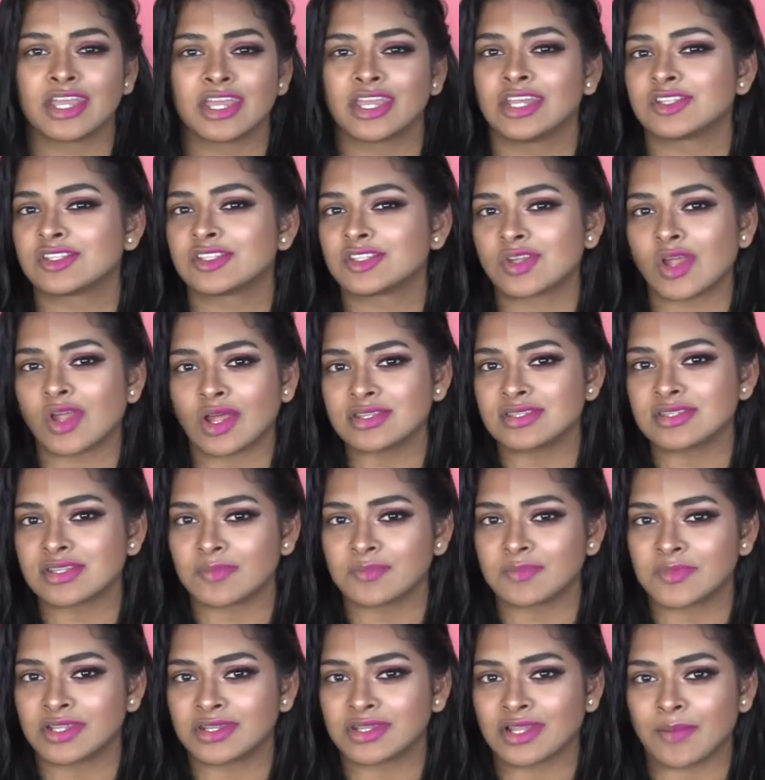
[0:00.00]
It's not
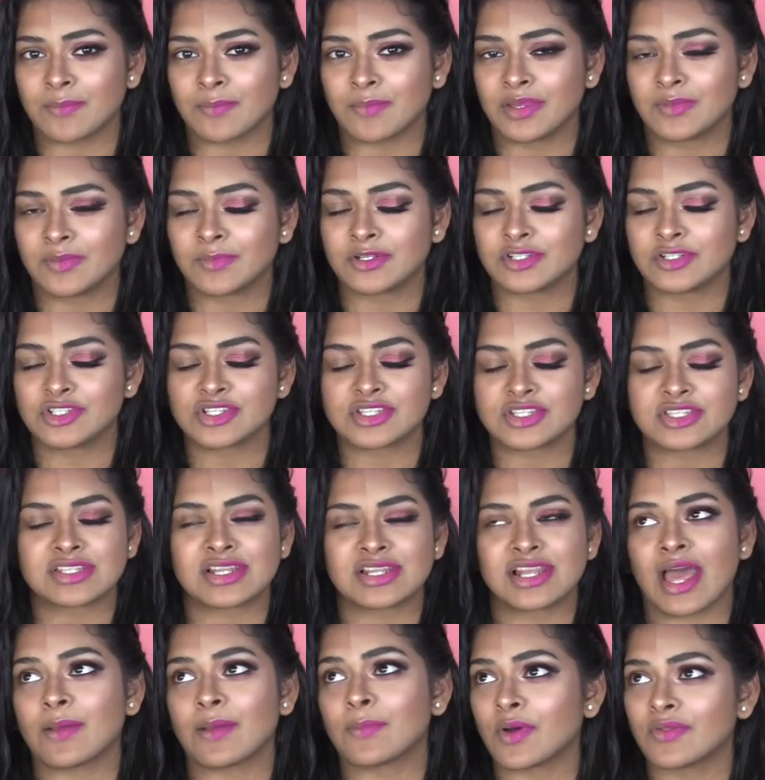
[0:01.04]
something that people just
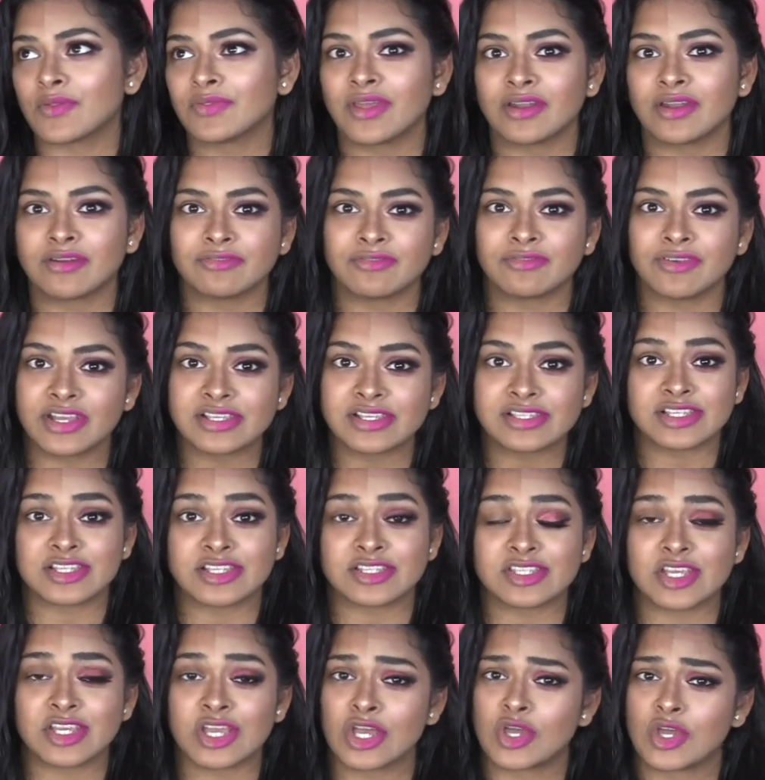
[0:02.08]
slap on their
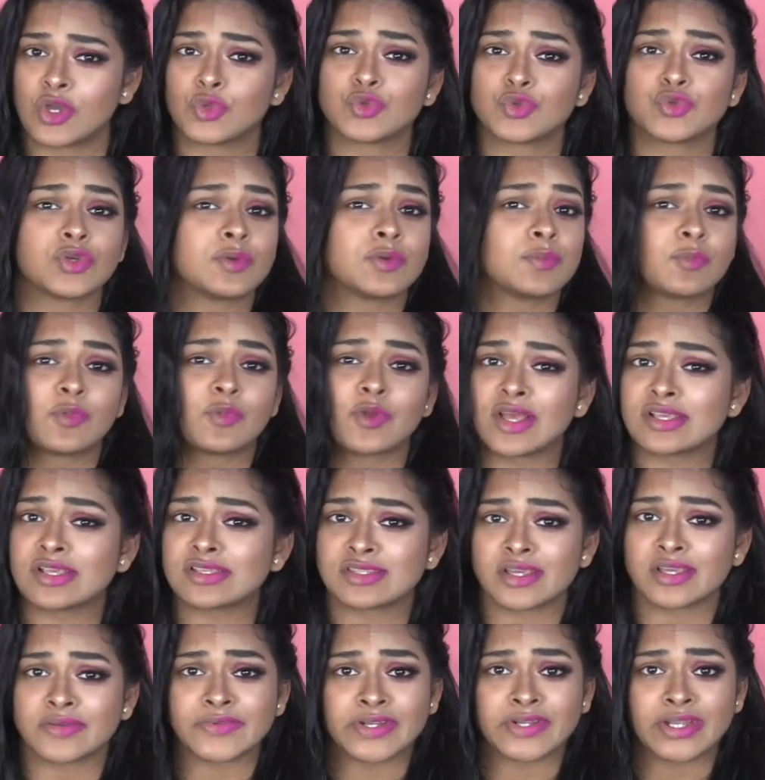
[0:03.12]
faces to impress
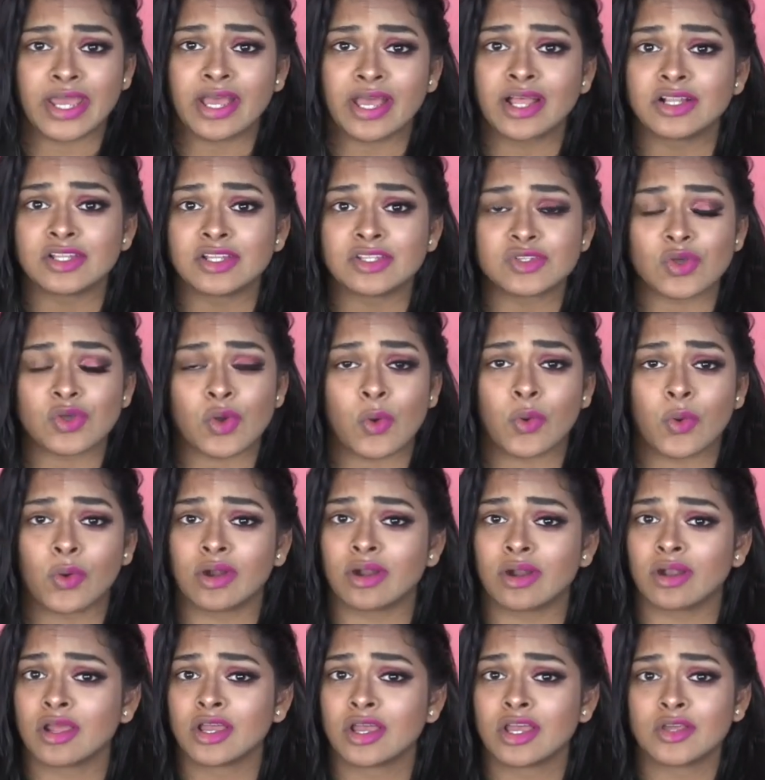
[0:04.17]
someone else
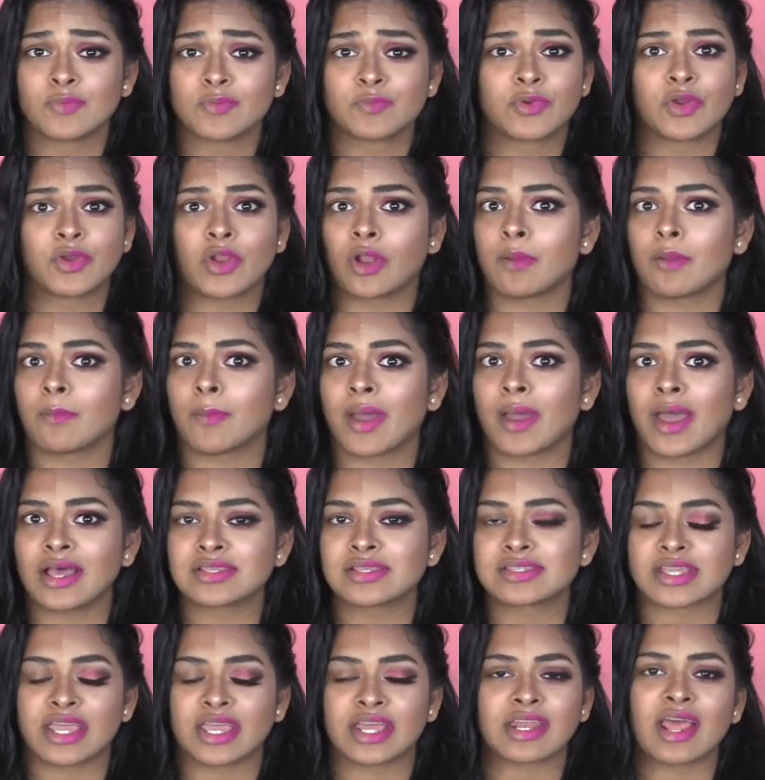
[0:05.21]
or put on a
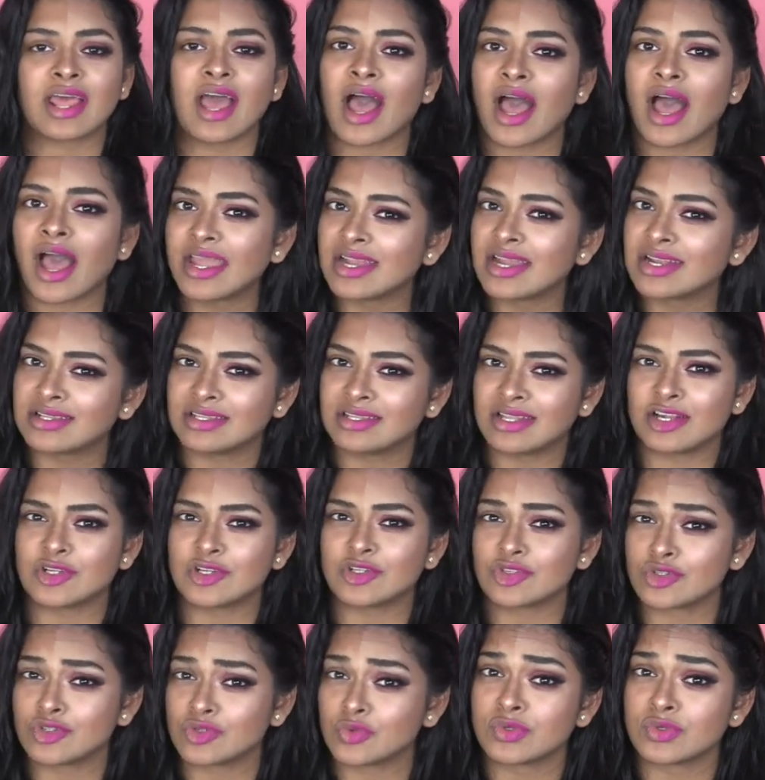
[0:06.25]
mask and hide their
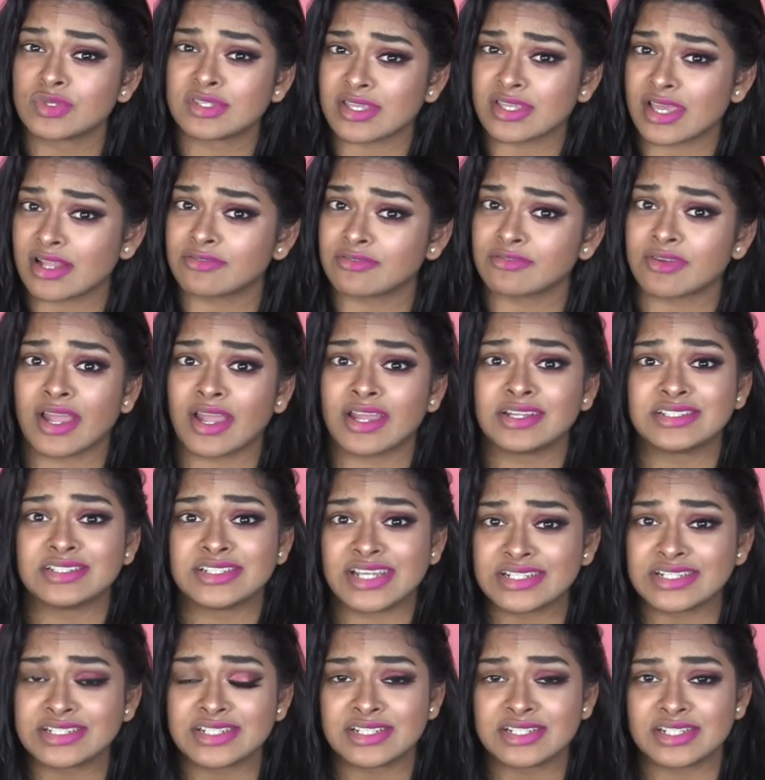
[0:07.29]
true
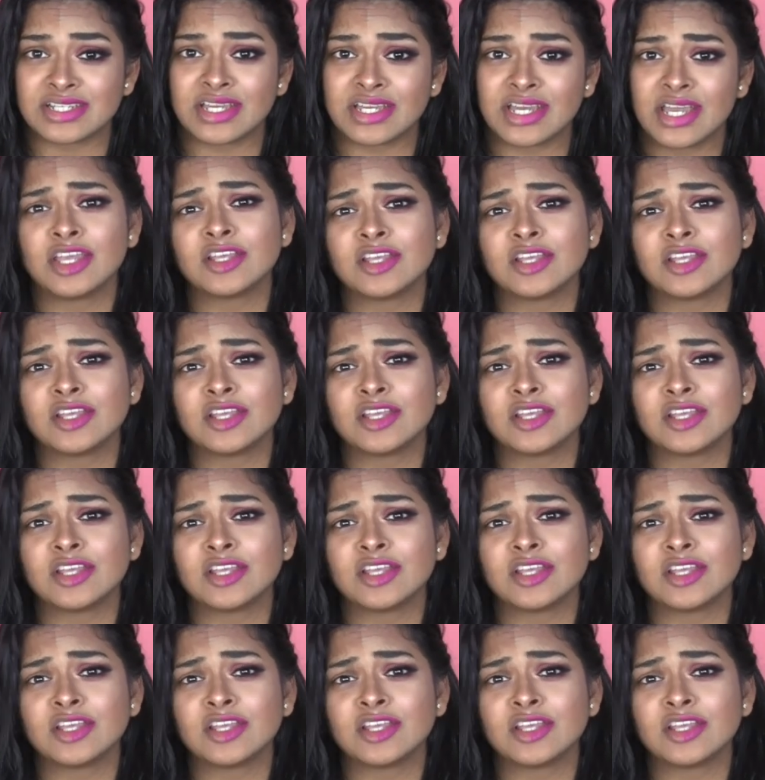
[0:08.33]
self-identity.